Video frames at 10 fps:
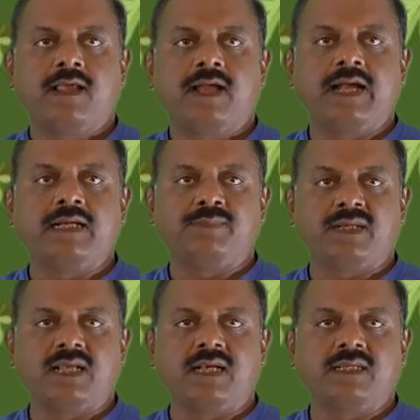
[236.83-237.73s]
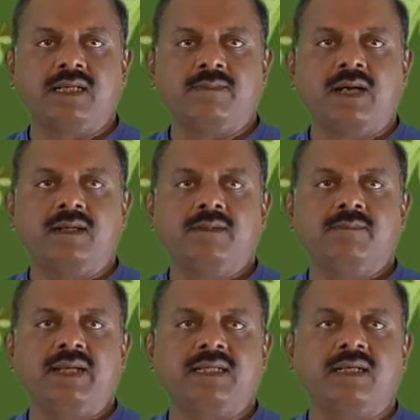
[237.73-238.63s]
And Pradhana Karma,
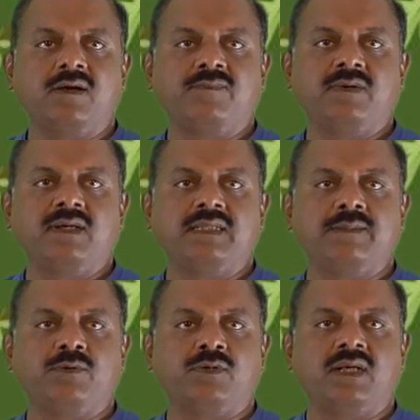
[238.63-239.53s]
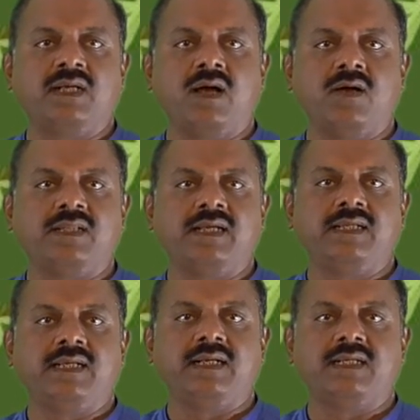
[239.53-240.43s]
making of the Pottali, all the
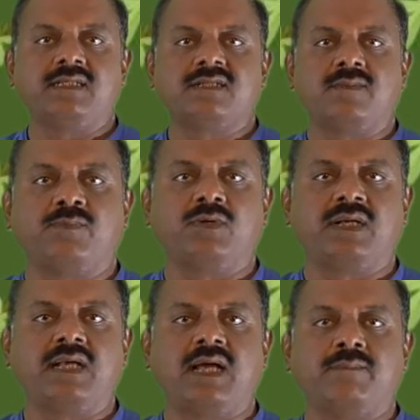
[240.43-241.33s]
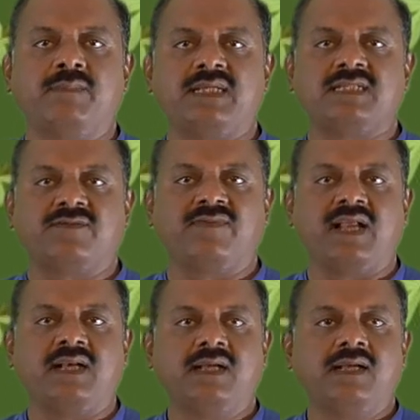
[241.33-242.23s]
ingredients Pottali are mixed
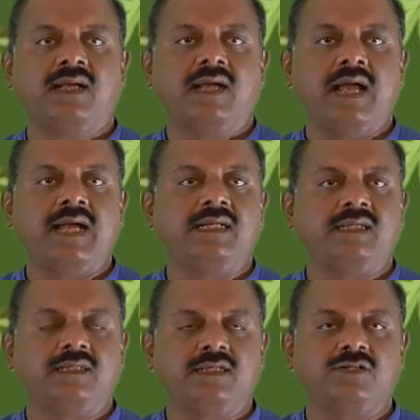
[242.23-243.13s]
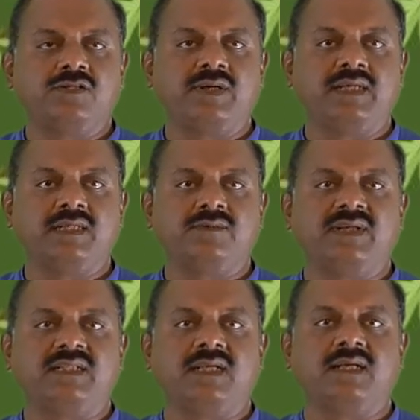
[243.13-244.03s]
well and triturated
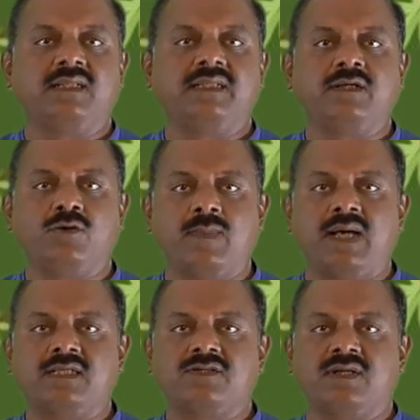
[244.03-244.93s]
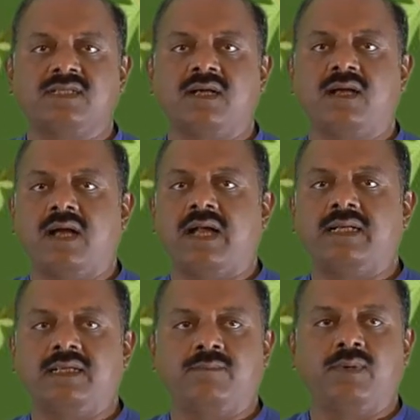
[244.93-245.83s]
with the Kumari Sarasa
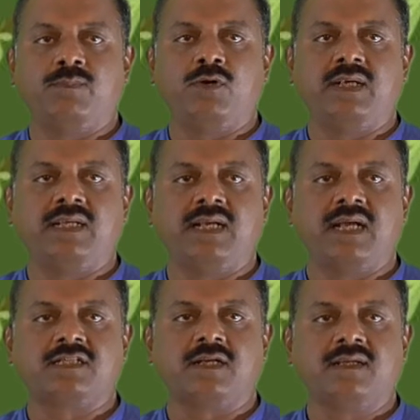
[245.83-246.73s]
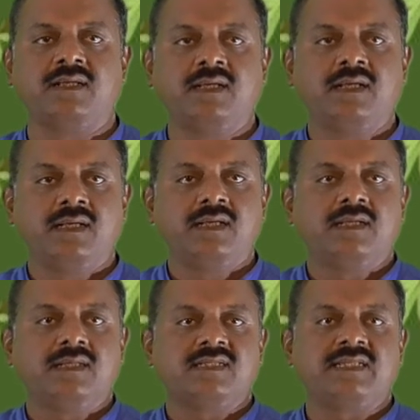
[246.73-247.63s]
and Babula Nirasha,
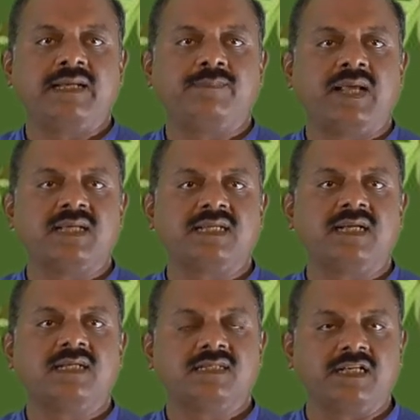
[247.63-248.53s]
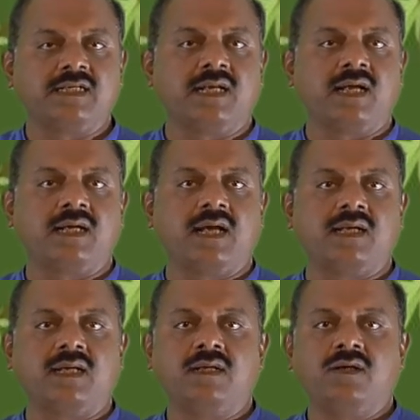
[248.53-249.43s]
shaped as a
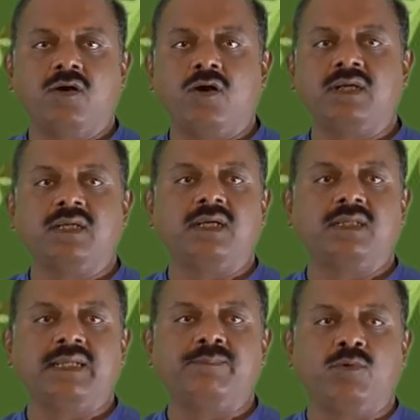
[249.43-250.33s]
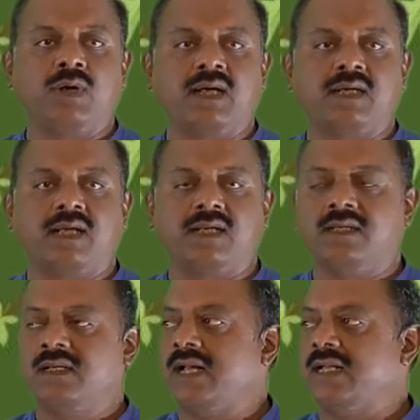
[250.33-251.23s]
Shikarakara or the
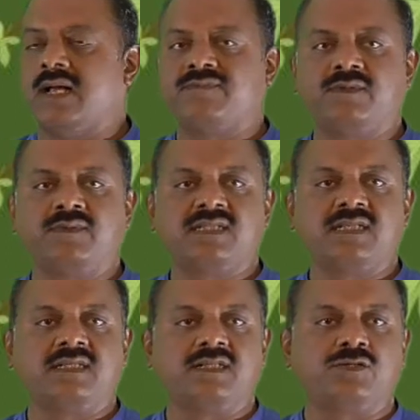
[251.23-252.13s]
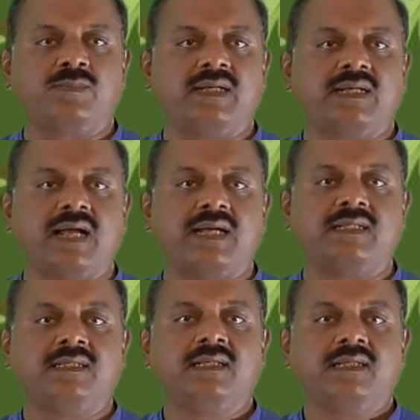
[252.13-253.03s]
Pogakara, and afterwards it is to be
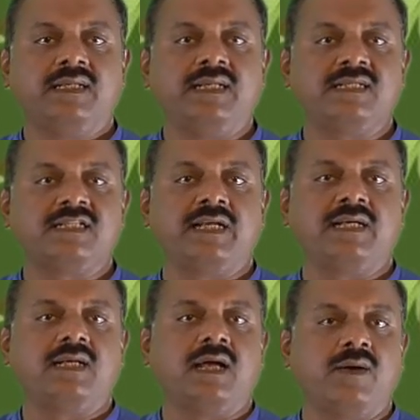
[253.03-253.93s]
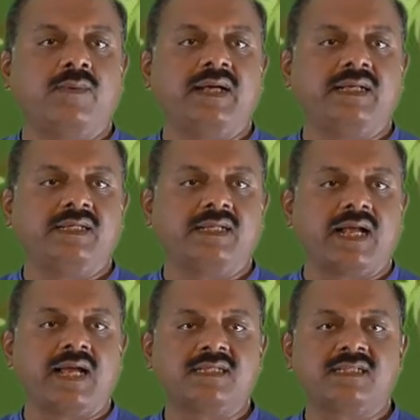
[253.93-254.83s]
dried in shade, avoiding
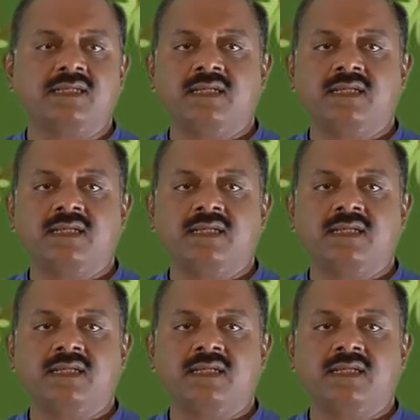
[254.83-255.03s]
cracks.